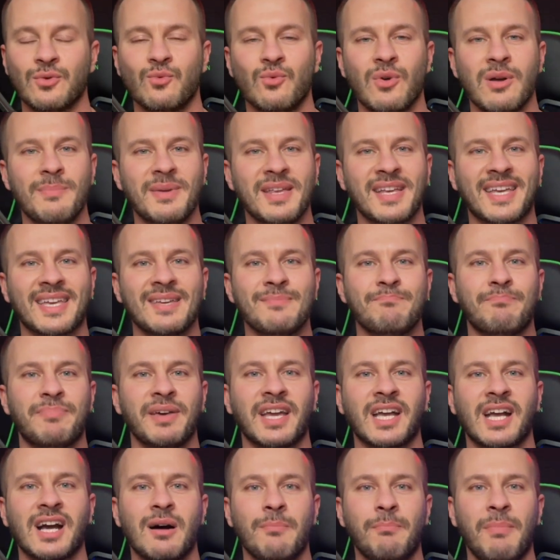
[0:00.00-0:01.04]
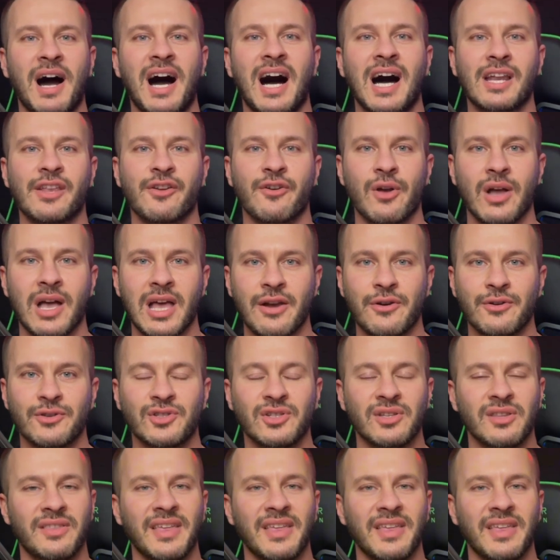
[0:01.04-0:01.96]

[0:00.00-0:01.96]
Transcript: Women can pick up on your energy.